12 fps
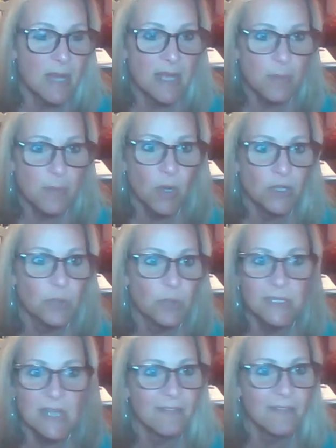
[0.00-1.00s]
My partner
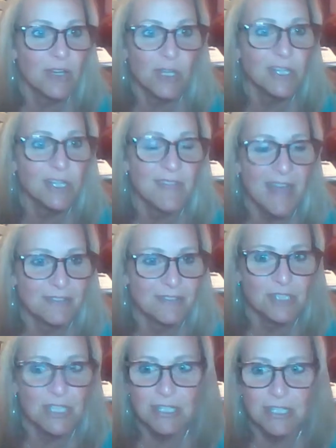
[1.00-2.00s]
was not very good at
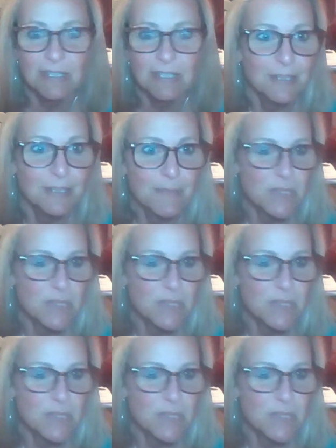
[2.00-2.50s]
that. She